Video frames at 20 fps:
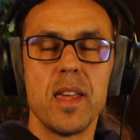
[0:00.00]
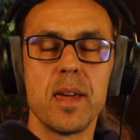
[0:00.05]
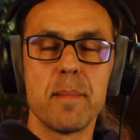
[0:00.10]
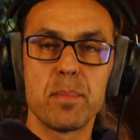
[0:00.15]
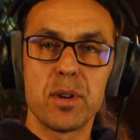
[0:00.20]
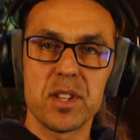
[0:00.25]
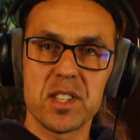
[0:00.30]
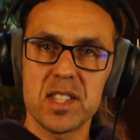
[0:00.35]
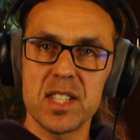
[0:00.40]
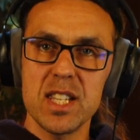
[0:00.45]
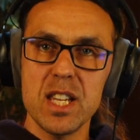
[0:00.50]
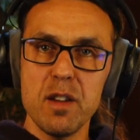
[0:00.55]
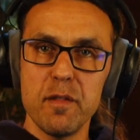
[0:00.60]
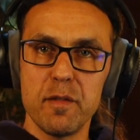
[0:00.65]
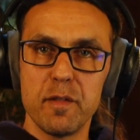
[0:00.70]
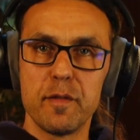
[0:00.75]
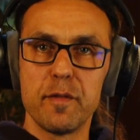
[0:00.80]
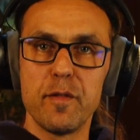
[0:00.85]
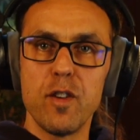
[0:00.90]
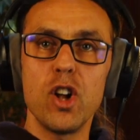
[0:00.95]

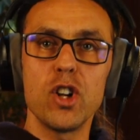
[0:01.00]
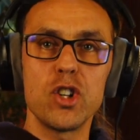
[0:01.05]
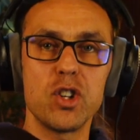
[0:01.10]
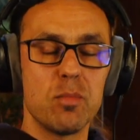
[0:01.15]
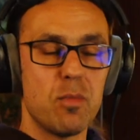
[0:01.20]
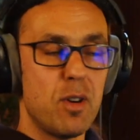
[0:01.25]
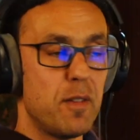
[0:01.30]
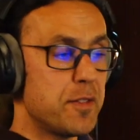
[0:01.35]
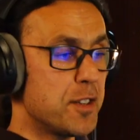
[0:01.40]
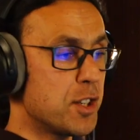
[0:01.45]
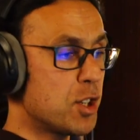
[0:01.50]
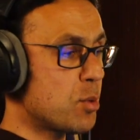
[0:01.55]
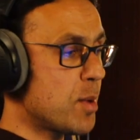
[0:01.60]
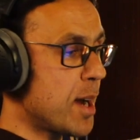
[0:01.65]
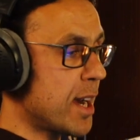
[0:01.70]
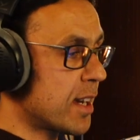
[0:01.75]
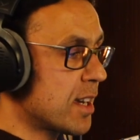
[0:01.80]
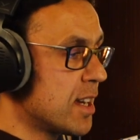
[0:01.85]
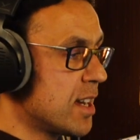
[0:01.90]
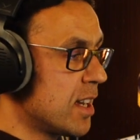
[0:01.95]
perceived volume of the
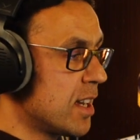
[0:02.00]
track.